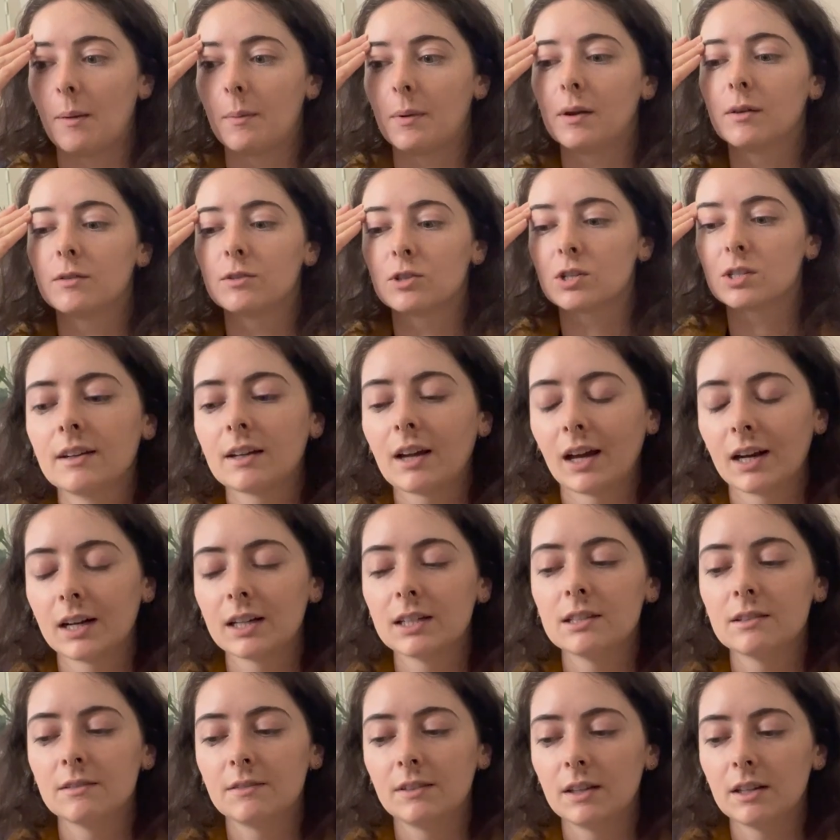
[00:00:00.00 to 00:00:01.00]
It just kind of
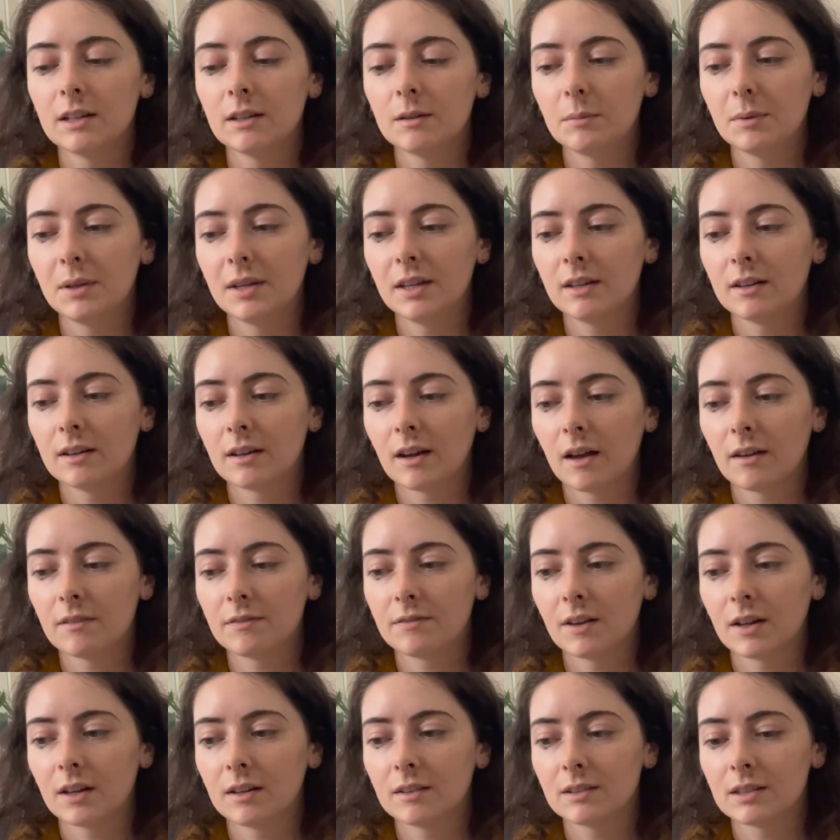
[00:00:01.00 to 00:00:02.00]
defeated me. I
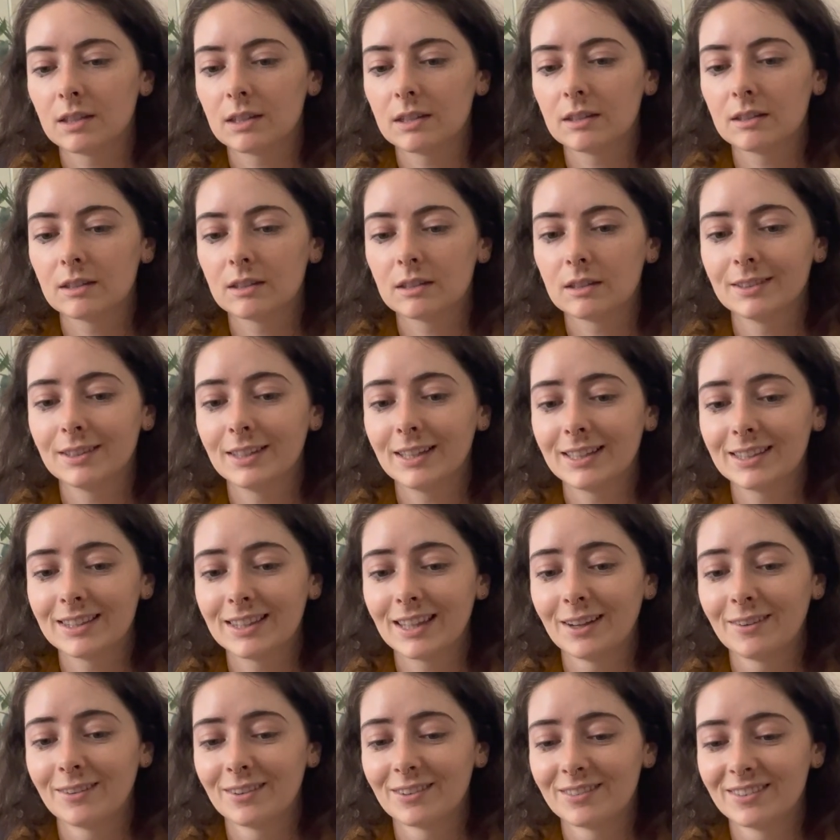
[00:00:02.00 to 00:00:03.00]
felt like
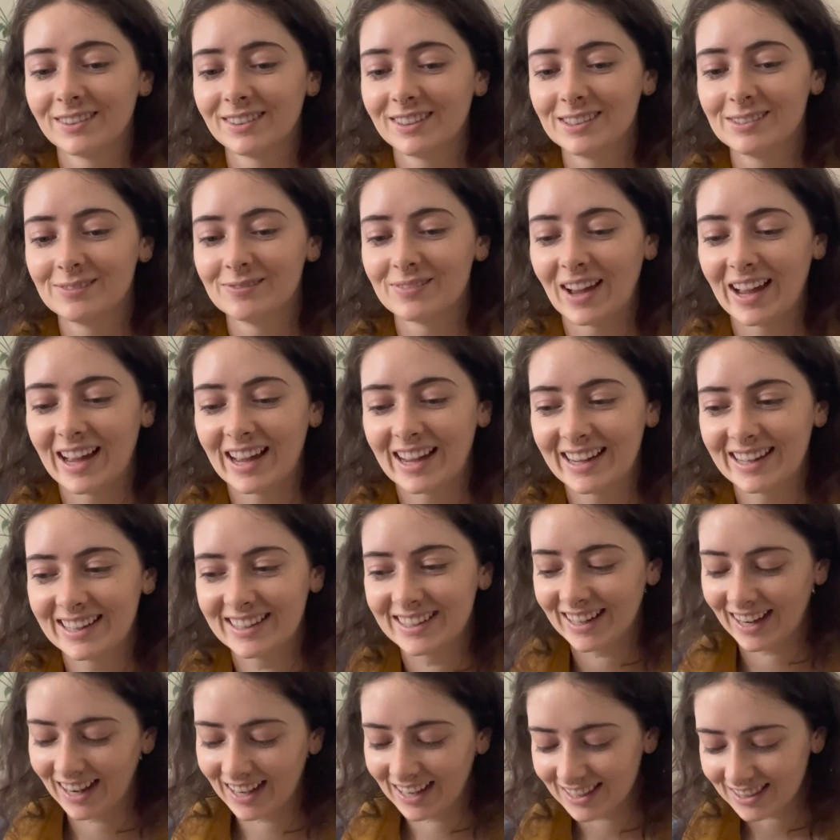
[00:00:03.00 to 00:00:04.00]
they were really bad.
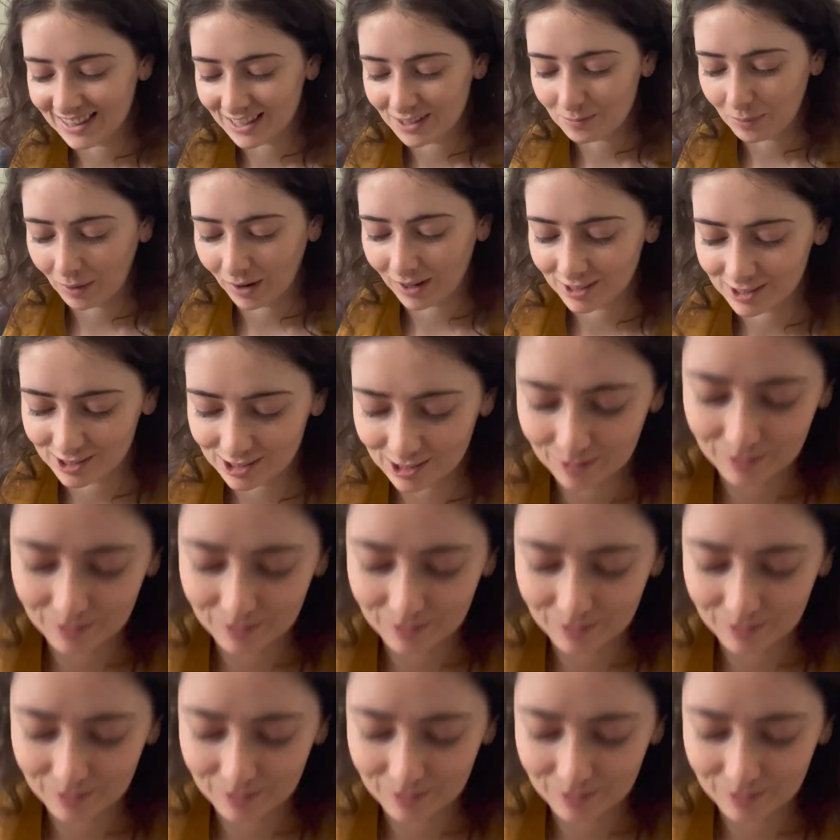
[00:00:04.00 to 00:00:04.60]
And I think partially